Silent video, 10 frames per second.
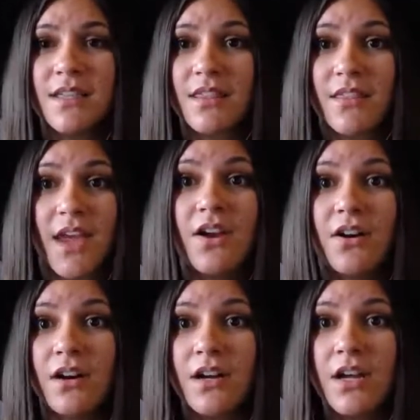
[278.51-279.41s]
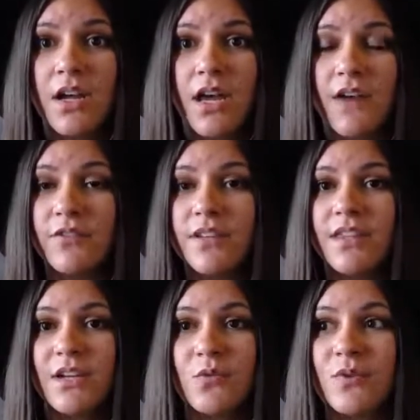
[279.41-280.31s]
there.
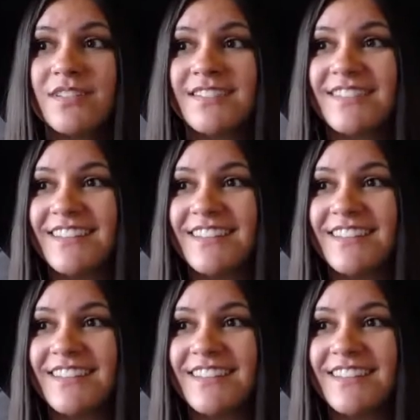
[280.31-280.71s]
Everything was,